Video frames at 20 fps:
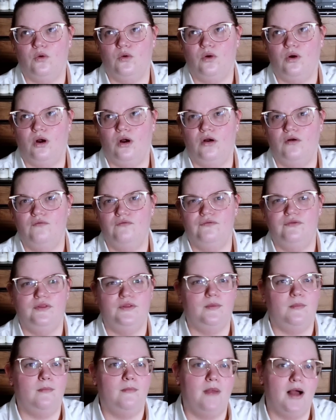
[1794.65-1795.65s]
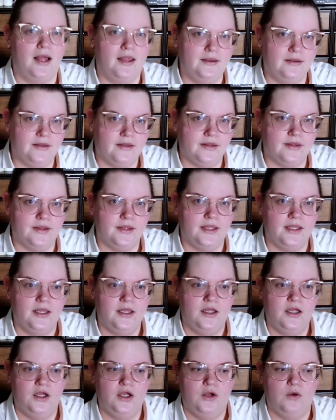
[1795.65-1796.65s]
of the month,
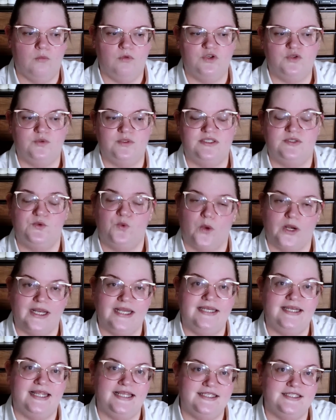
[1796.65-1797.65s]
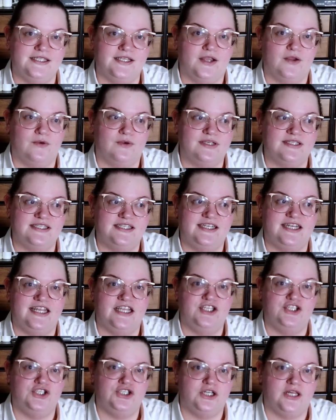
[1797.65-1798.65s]
which was 20 days ago, because today
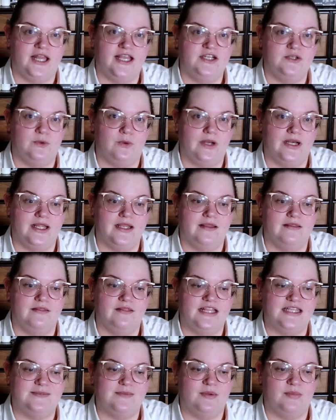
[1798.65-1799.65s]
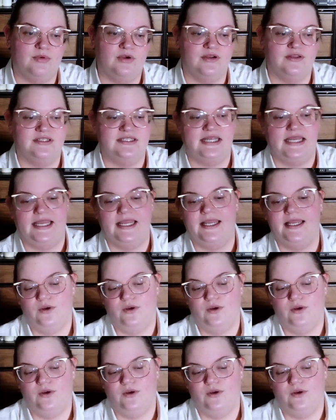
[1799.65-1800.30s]
is July 20th. That's my birthday.